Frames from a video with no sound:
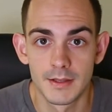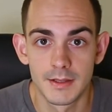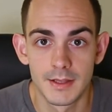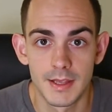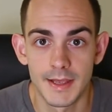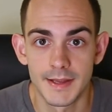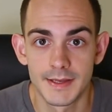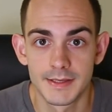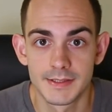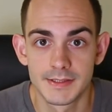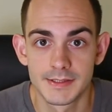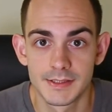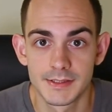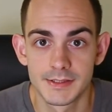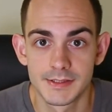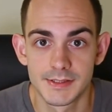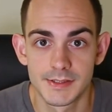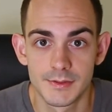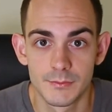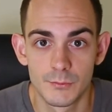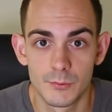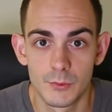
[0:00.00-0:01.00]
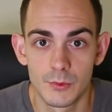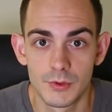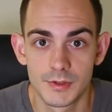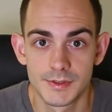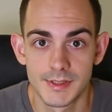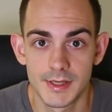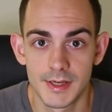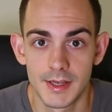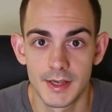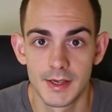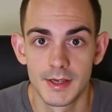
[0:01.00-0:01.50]
get some
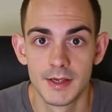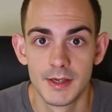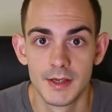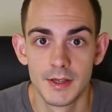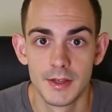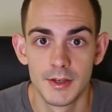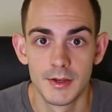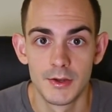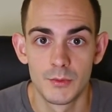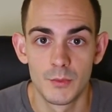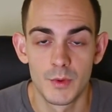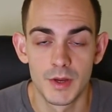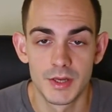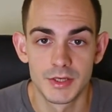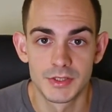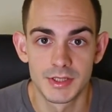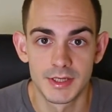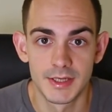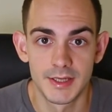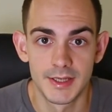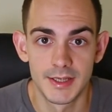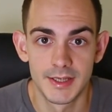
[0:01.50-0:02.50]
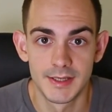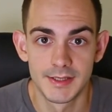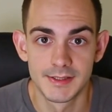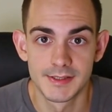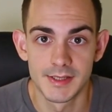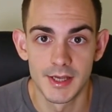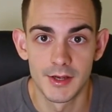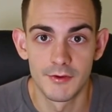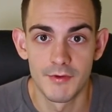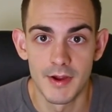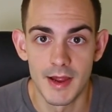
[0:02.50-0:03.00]
water which
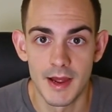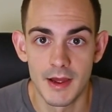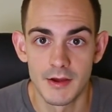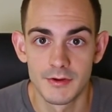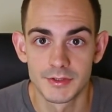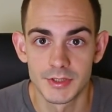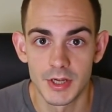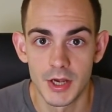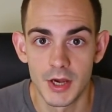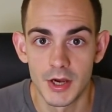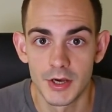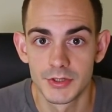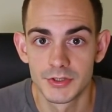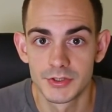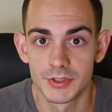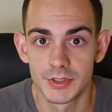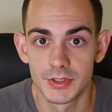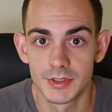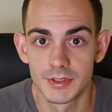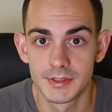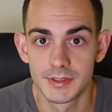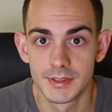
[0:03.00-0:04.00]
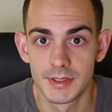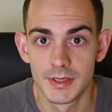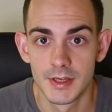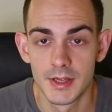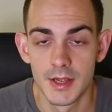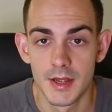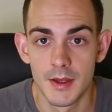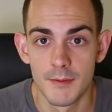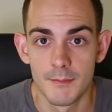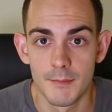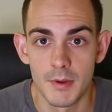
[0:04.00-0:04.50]
is around 100
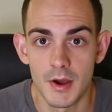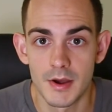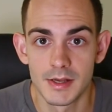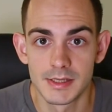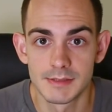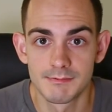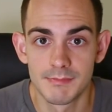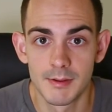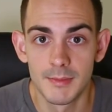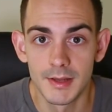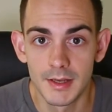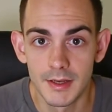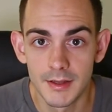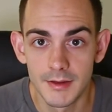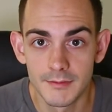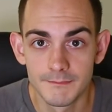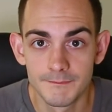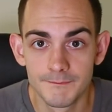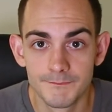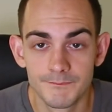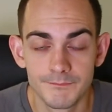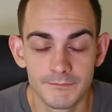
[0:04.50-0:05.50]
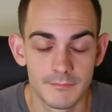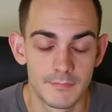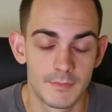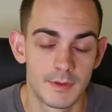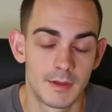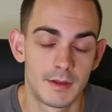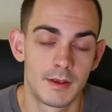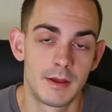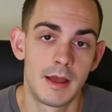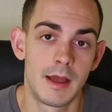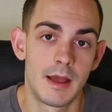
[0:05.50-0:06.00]
parts per million,
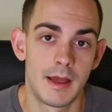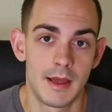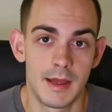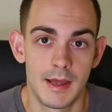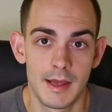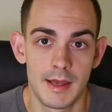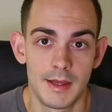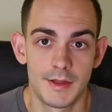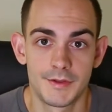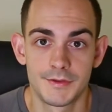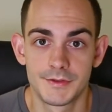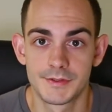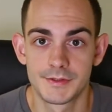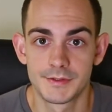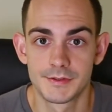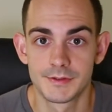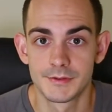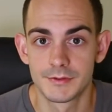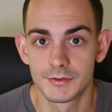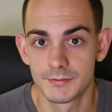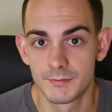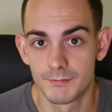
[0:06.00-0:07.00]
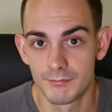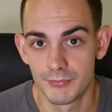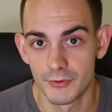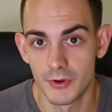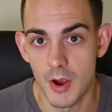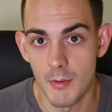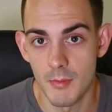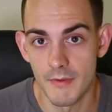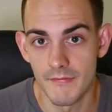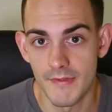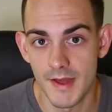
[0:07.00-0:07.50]
and
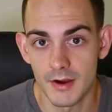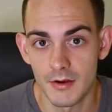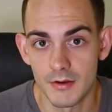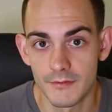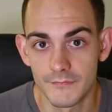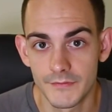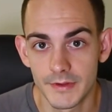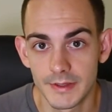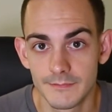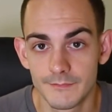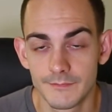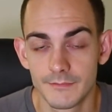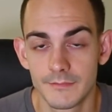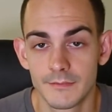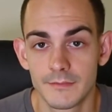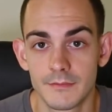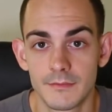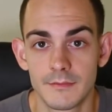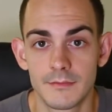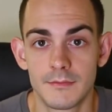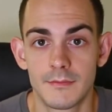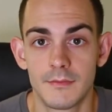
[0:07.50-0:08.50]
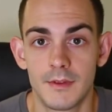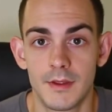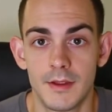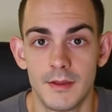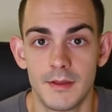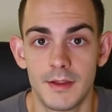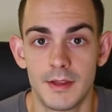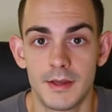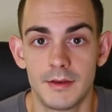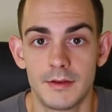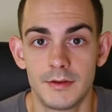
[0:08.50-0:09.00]
brew up with that coffee,
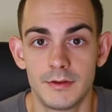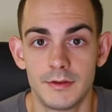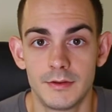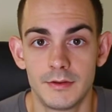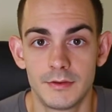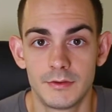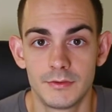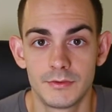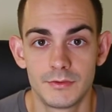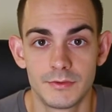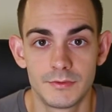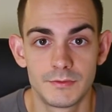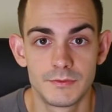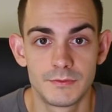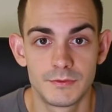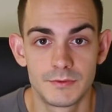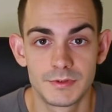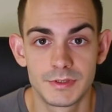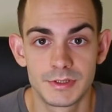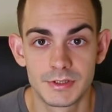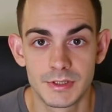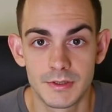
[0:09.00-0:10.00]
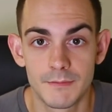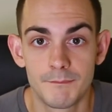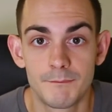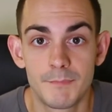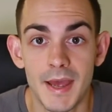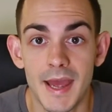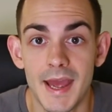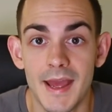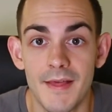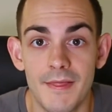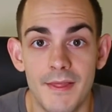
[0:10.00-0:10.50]
and then
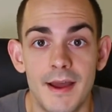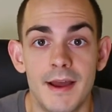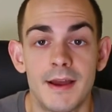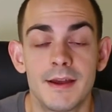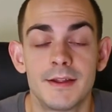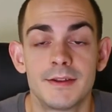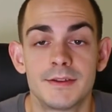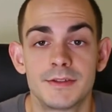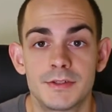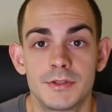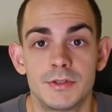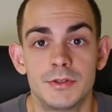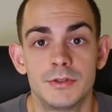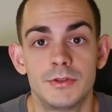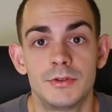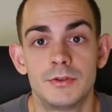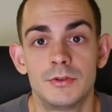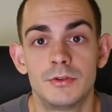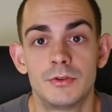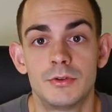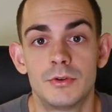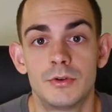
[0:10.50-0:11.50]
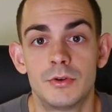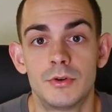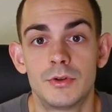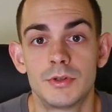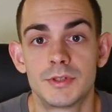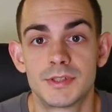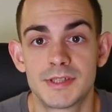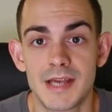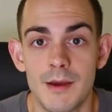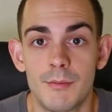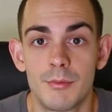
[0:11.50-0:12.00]
compare that to
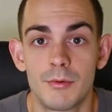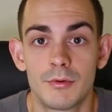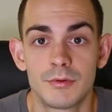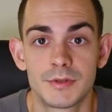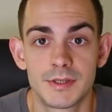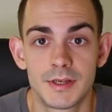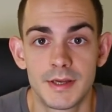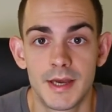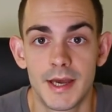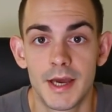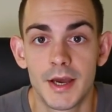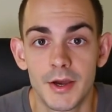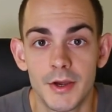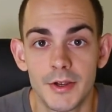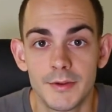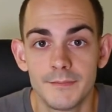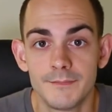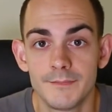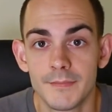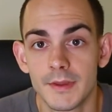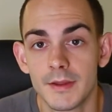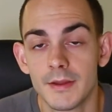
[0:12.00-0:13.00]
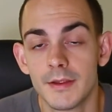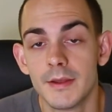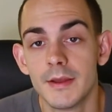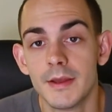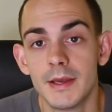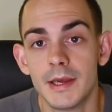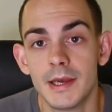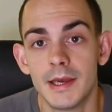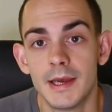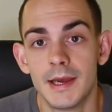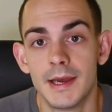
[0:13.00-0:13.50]
your tap water at home
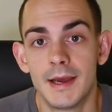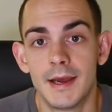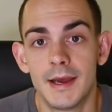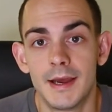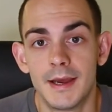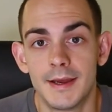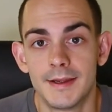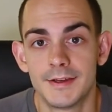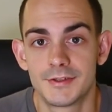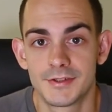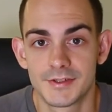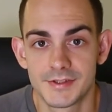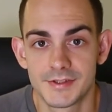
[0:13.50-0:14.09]
and